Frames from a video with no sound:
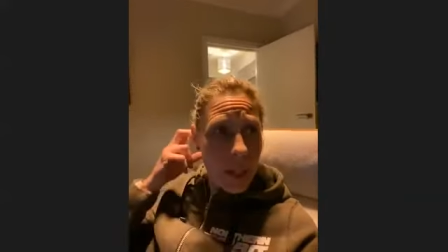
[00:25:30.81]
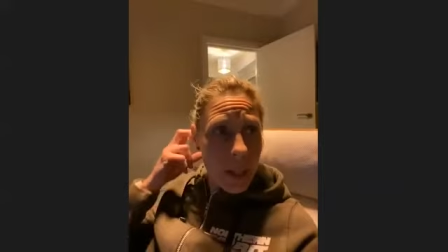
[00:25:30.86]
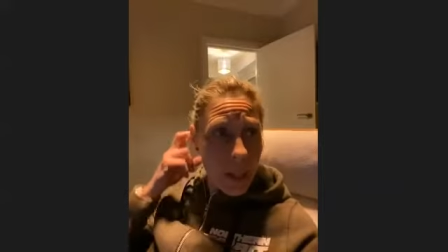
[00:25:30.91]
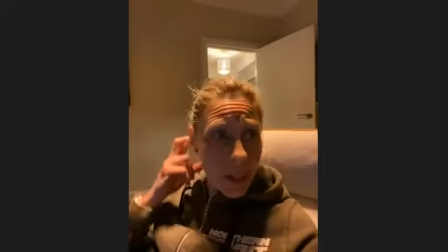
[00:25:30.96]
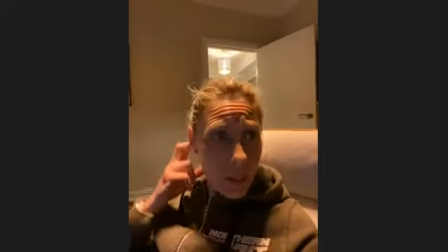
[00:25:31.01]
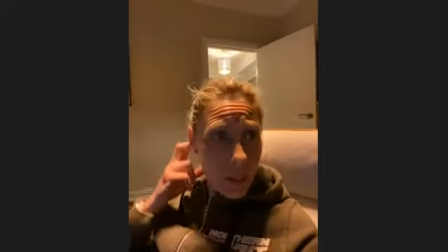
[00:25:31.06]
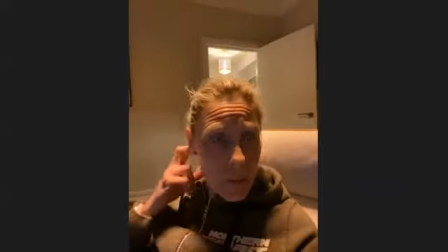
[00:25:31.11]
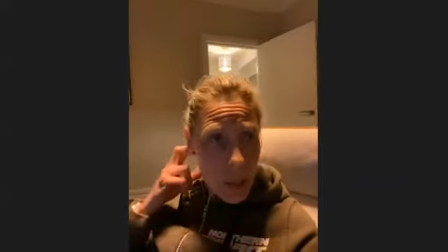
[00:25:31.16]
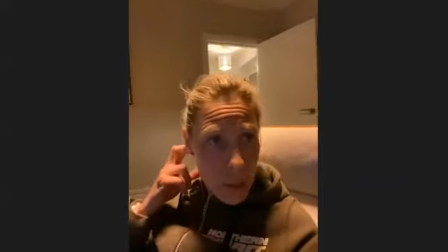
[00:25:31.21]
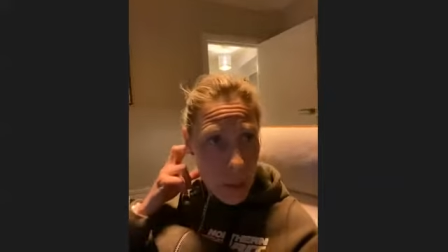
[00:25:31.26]
it
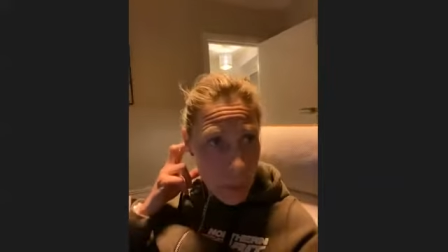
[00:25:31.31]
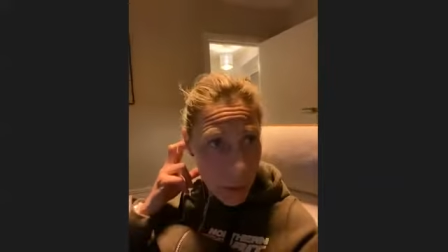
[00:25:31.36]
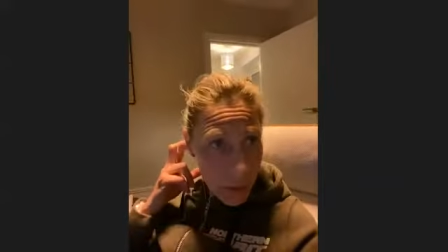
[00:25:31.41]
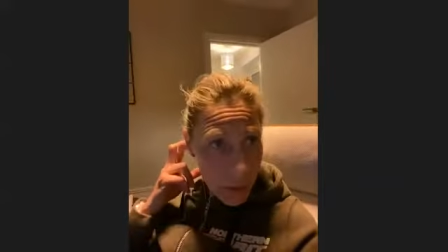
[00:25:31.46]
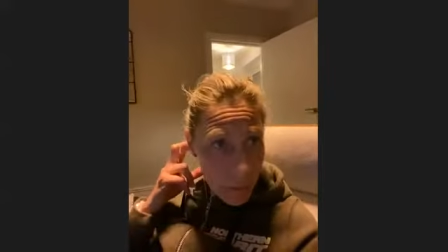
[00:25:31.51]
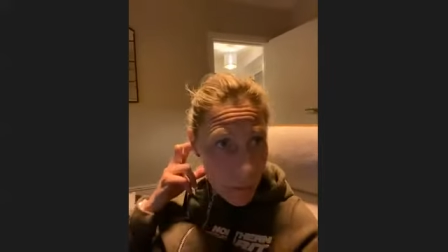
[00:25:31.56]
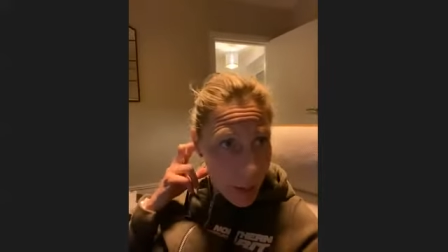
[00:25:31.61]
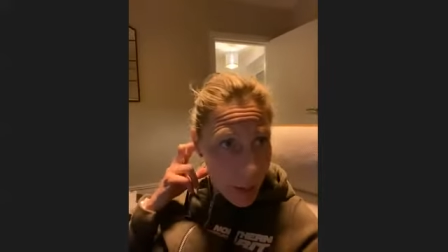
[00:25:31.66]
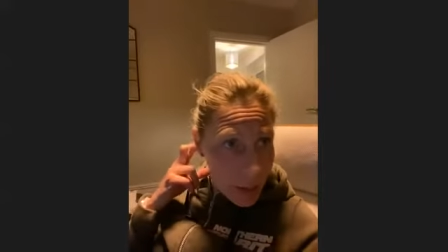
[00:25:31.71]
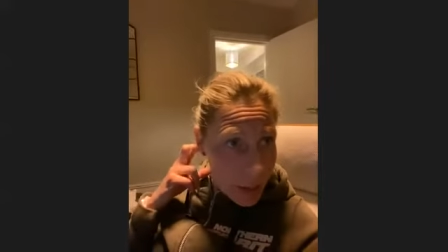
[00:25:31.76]
comes to my
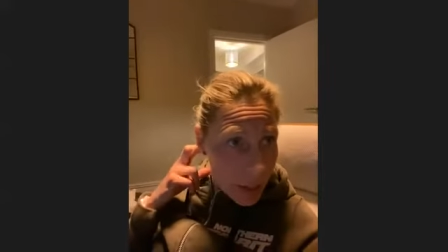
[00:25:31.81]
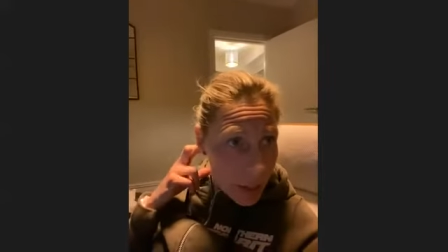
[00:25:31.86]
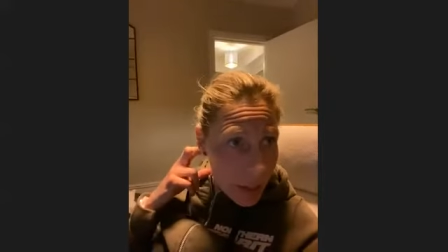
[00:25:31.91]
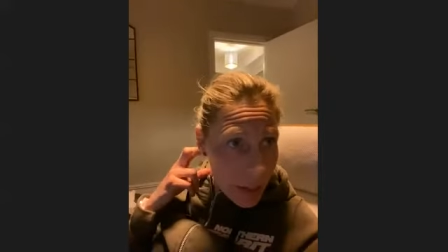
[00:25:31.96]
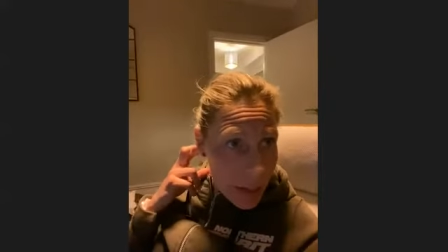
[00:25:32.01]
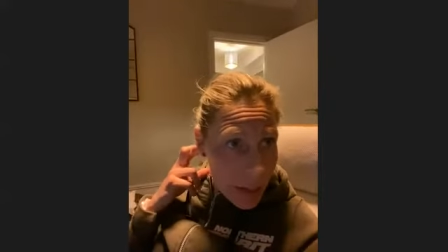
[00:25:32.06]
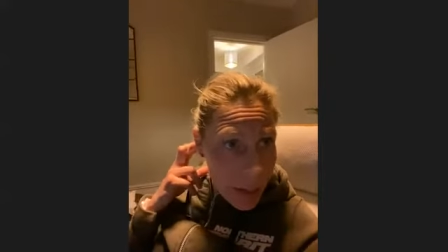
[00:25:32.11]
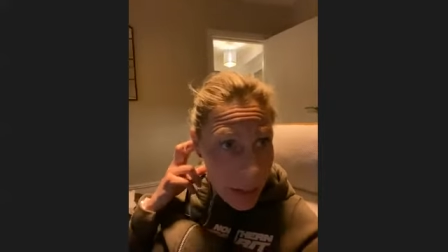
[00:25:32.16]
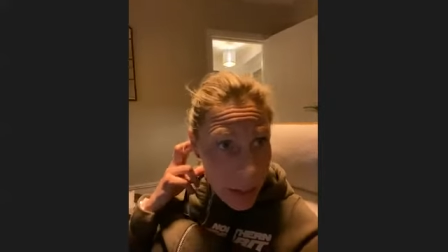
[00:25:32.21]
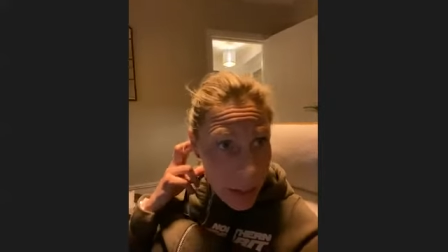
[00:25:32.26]

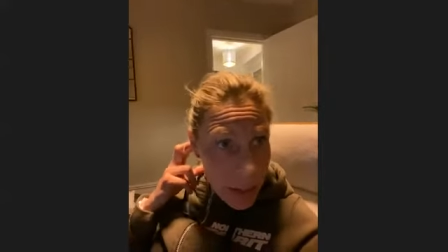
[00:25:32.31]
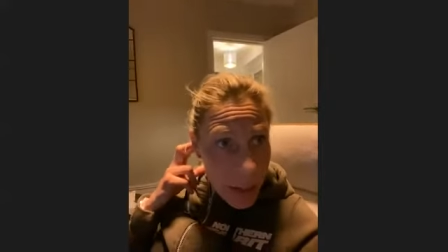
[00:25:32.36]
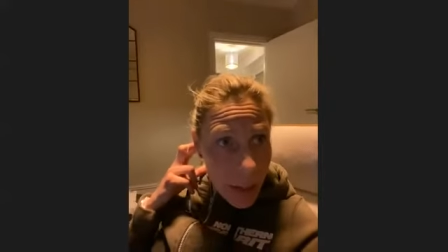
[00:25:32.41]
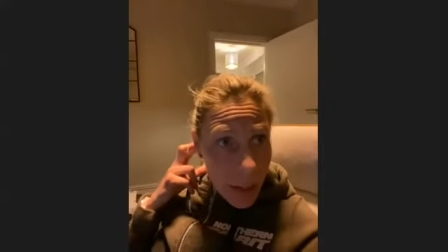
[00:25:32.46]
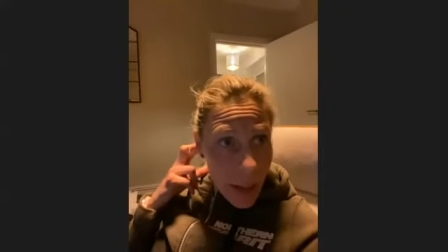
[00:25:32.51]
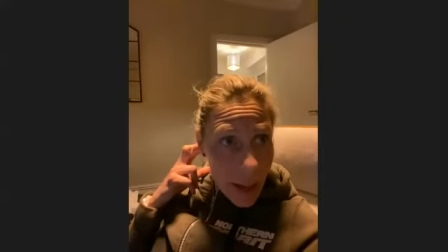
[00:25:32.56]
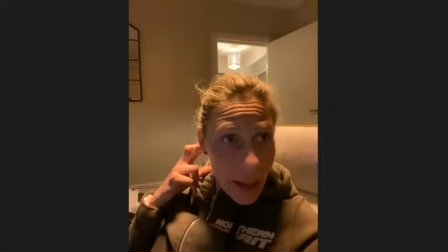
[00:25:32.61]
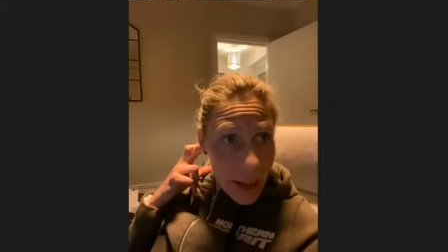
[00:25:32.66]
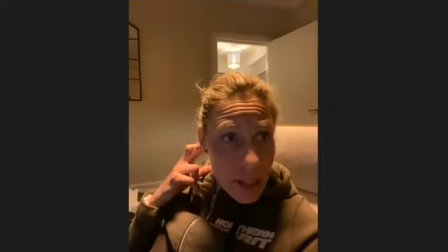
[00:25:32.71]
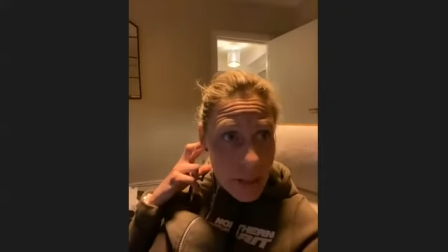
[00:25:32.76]
running,
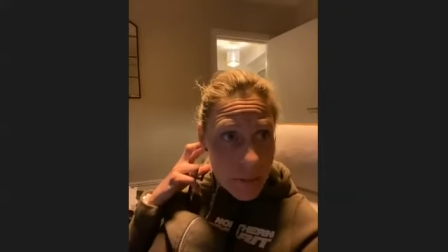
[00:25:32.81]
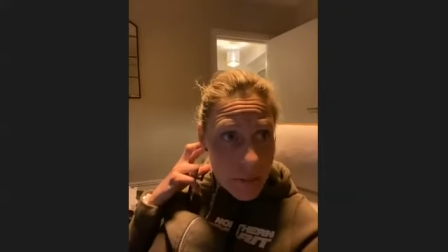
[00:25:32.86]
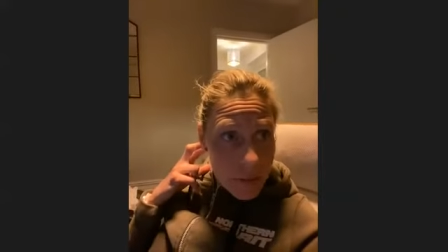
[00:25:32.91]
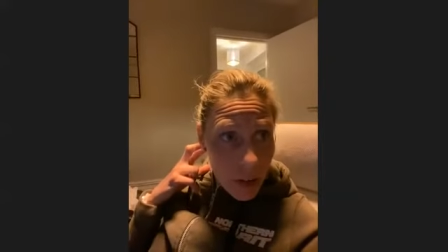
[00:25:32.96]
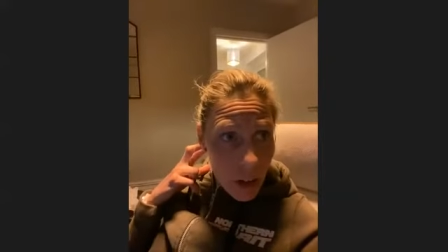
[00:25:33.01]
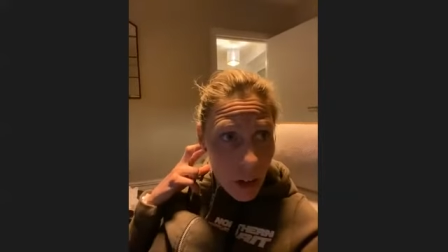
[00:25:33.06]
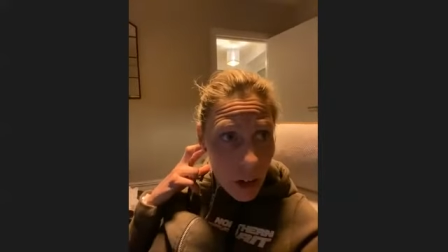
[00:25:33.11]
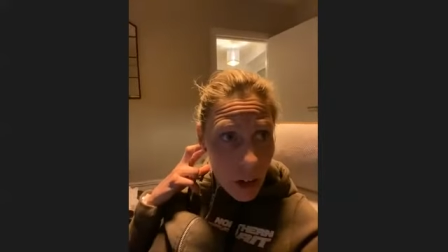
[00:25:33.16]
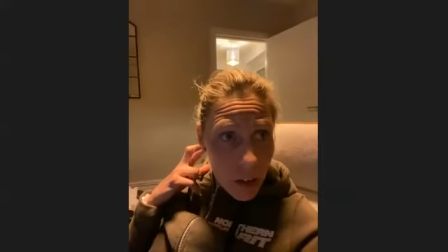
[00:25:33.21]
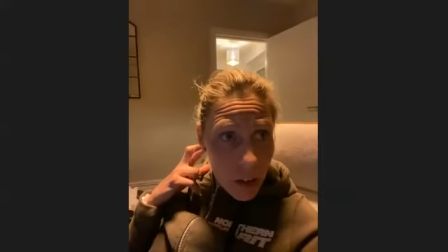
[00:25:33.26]
as
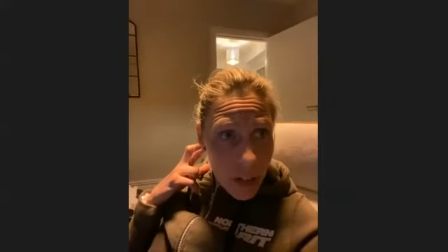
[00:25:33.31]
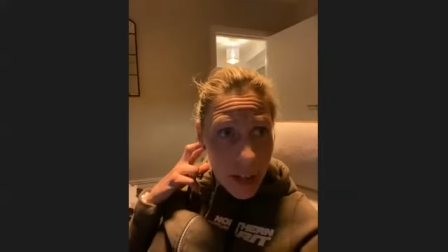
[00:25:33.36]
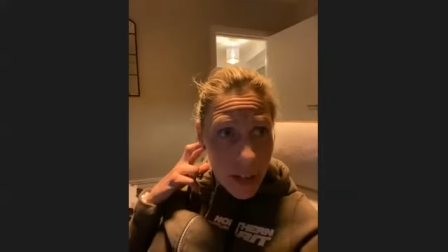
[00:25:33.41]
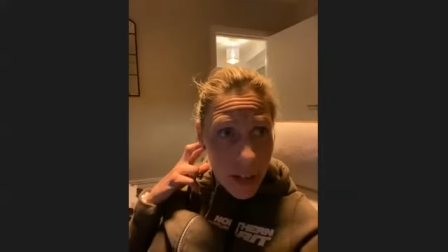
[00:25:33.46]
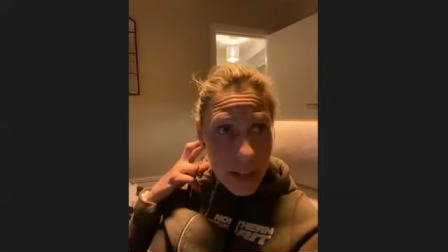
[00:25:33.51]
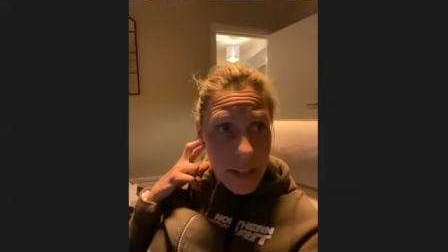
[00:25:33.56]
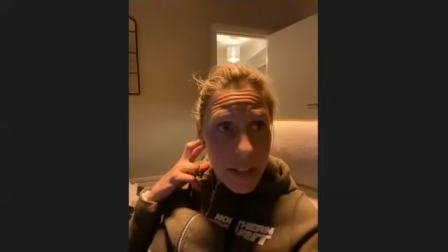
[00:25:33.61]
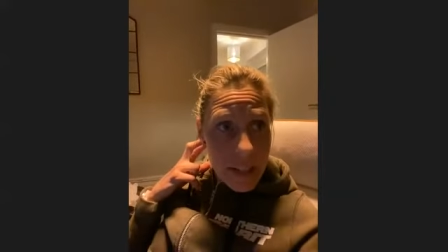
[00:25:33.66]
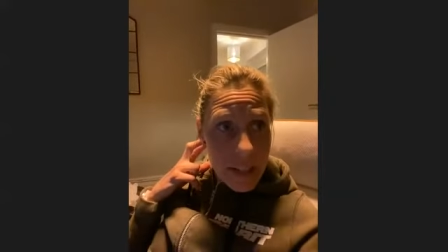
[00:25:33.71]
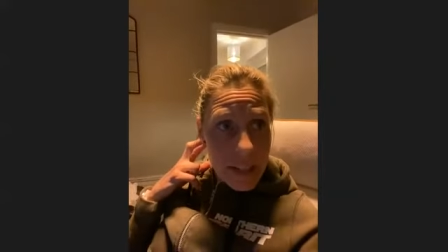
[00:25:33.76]
far
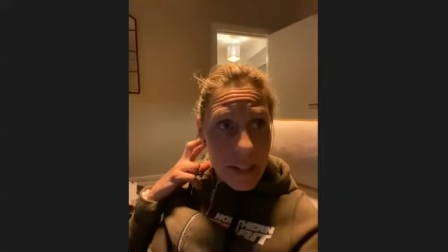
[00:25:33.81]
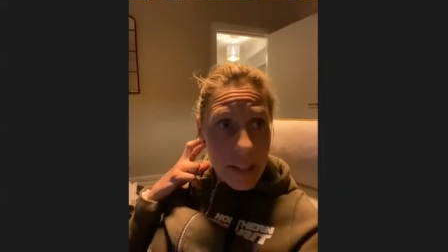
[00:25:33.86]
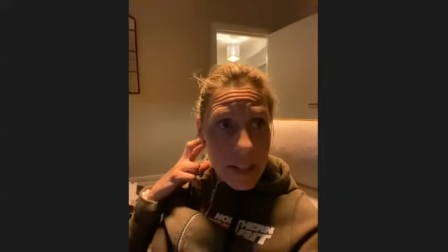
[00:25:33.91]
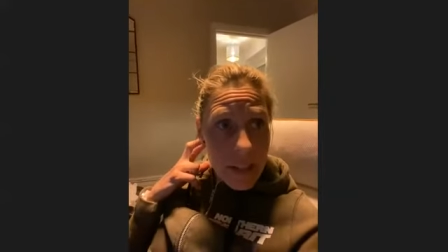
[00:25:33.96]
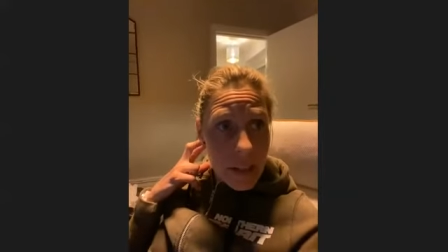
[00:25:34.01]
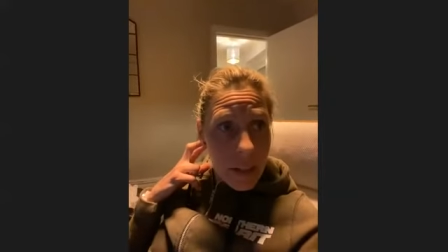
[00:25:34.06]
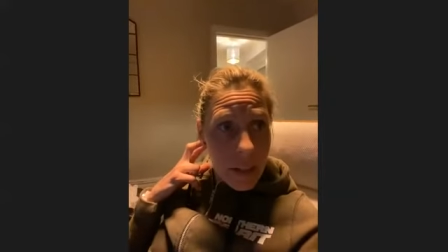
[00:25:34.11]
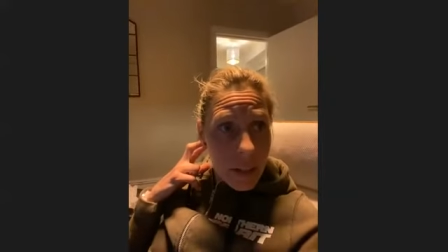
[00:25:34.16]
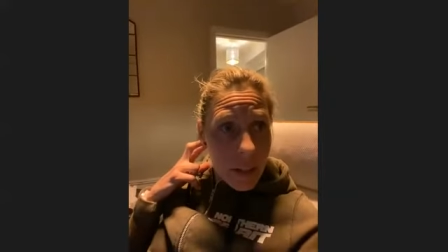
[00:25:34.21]
as it's,